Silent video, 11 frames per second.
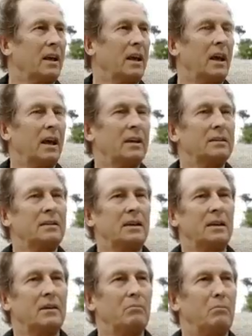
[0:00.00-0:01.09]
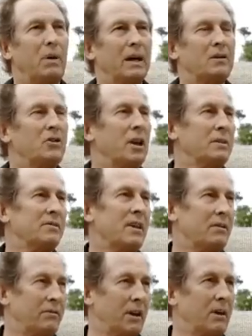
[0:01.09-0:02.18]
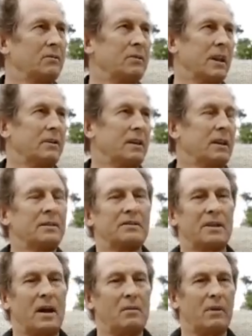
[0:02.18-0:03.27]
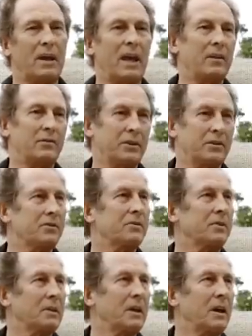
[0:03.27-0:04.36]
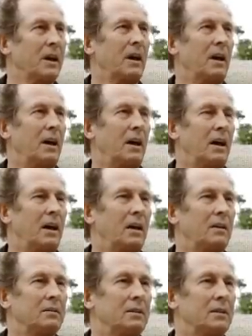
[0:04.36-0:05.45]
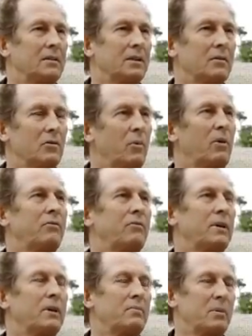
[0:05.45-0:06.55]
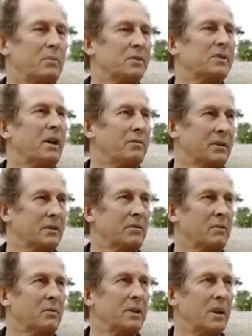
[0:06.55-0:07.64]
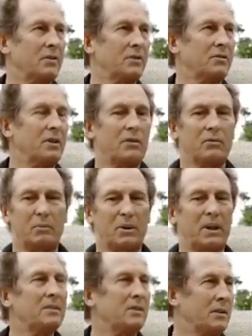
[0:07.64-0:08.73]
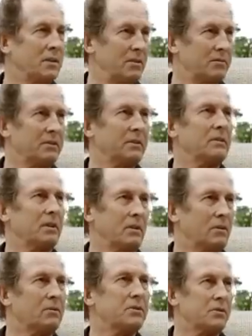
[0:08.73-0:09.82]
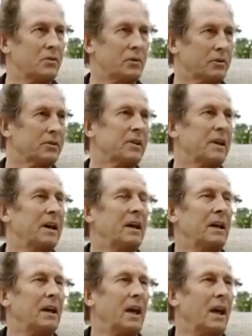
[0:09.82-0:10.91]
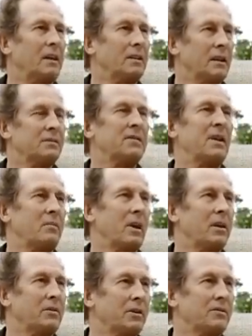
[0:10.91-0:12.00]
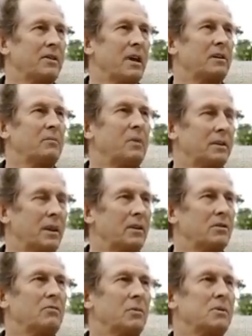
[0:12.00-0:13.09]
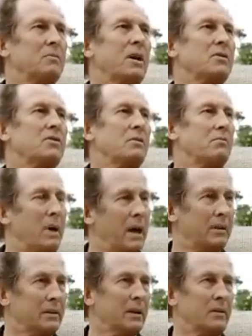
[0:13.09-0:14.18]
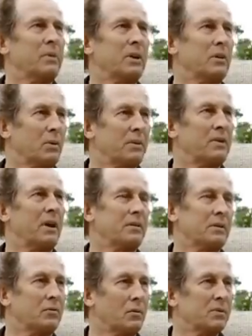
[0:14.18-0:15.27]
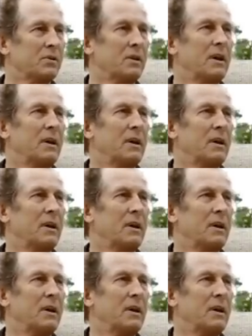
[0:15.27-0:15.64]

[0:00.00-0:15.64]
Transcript: And uh, by chance they found that in some areas uh, uh, the group of uh, people suffering from radiation, they were placed in different, you know, resorts. And in some areas, their rehabilitation was much better compared with the other groups.